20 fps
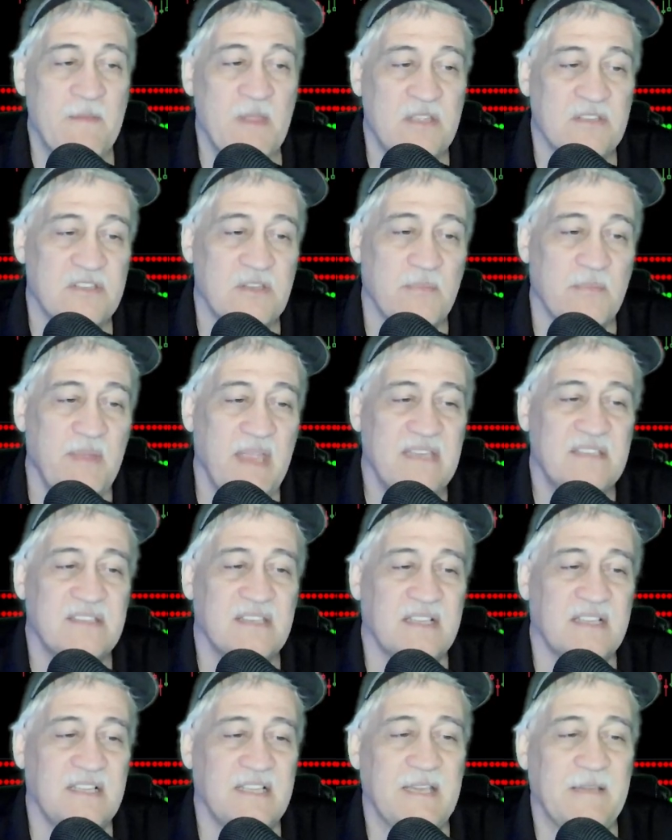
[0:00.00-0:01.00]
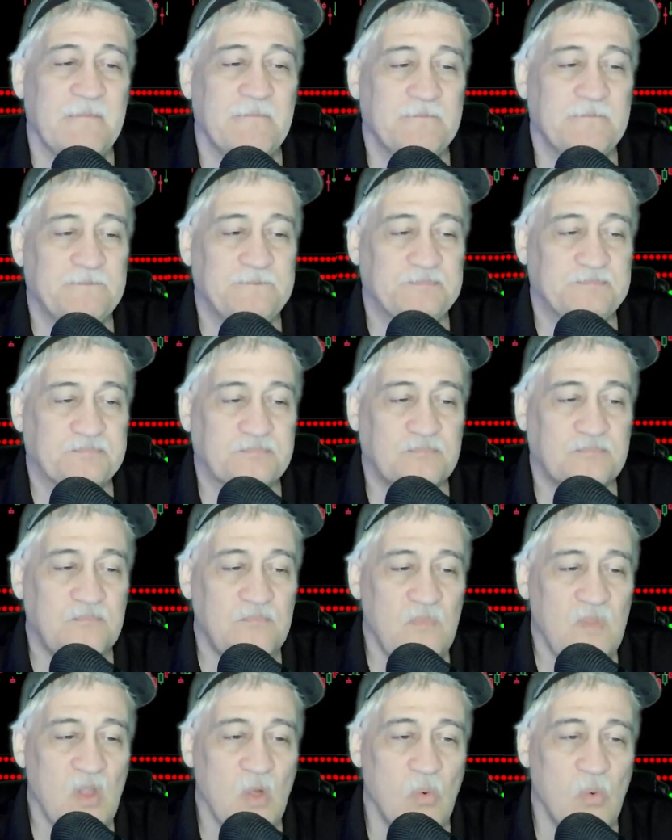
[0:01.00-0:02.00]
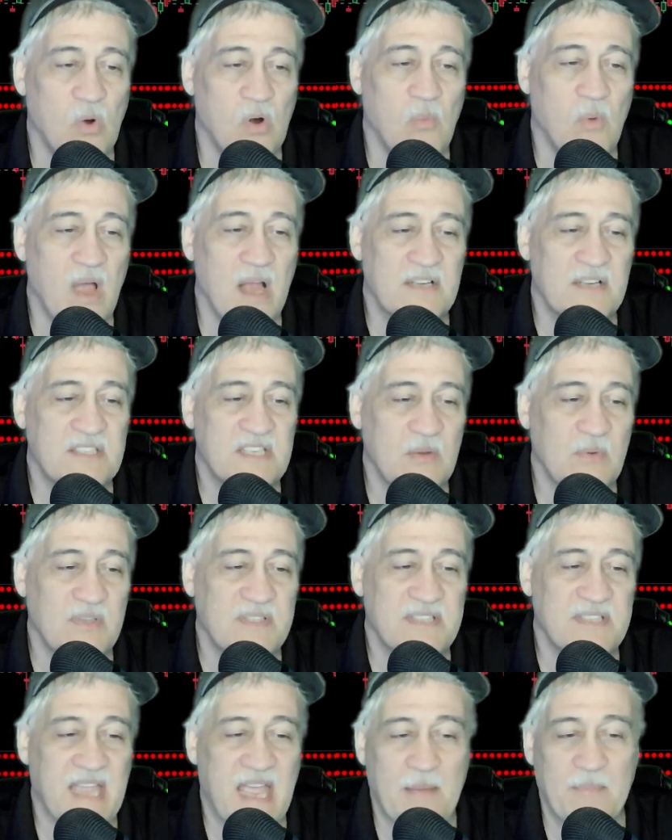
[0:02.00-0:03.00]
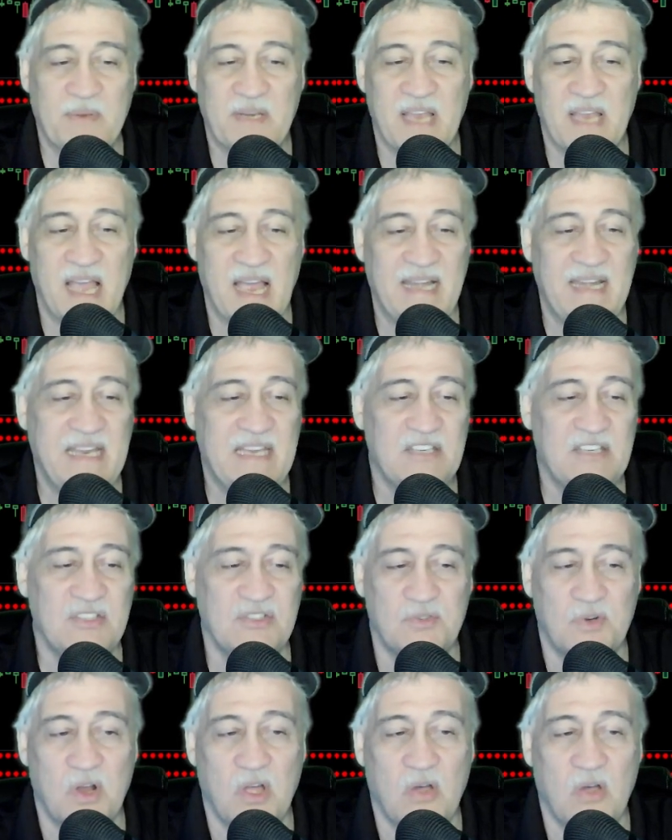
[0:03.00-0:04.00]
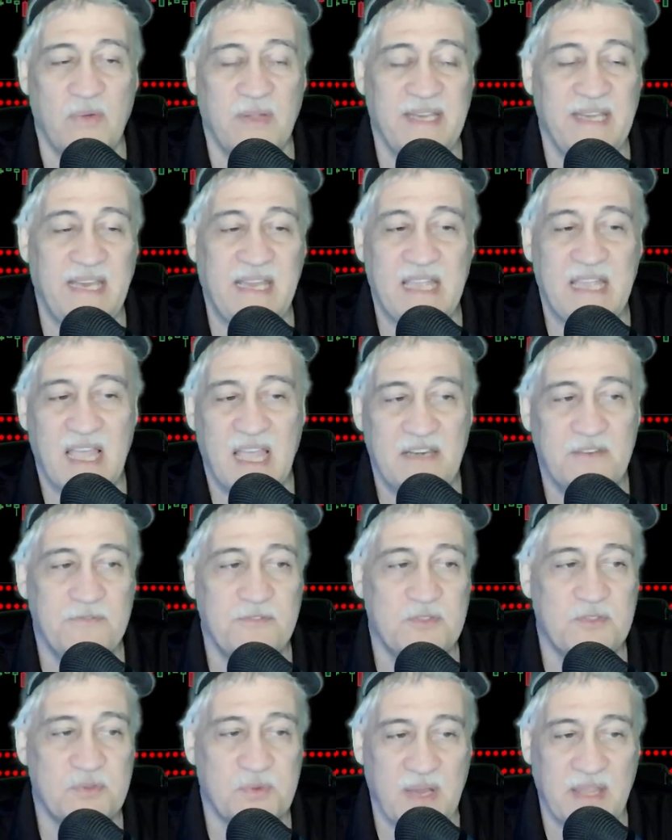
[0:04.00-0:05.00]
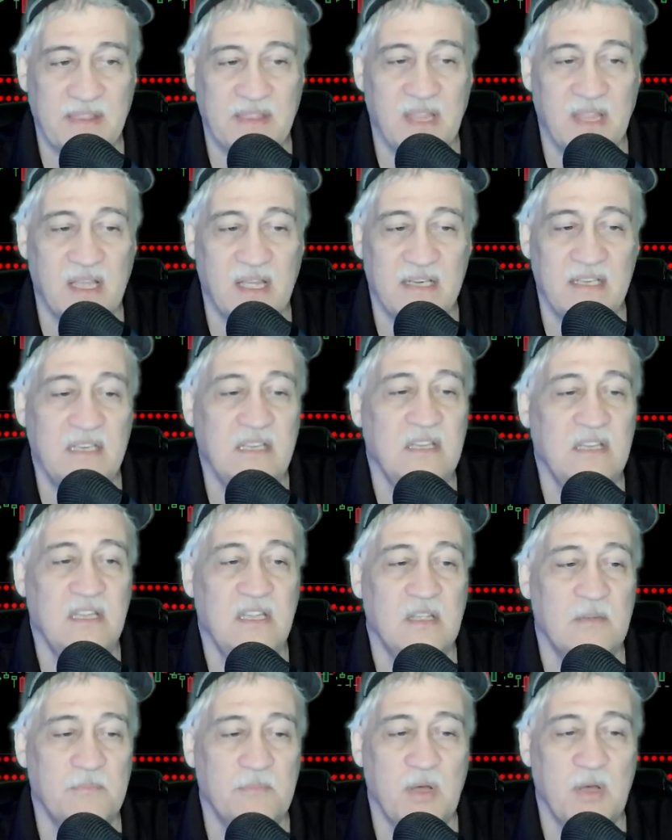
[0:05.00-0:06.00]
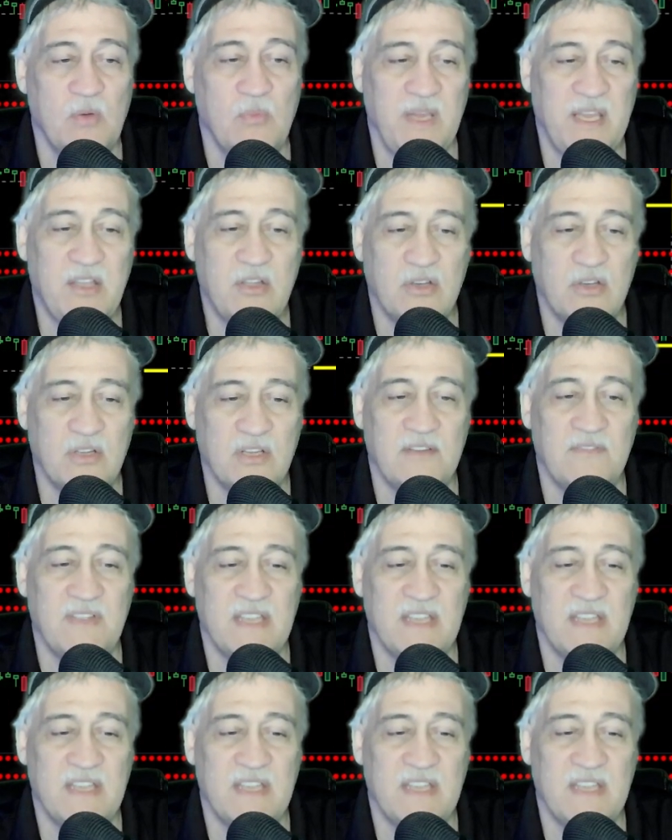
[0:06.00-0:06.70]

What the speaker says: So basically, we're watching what's happened. I didn't draw any kind of trend line, but we could have.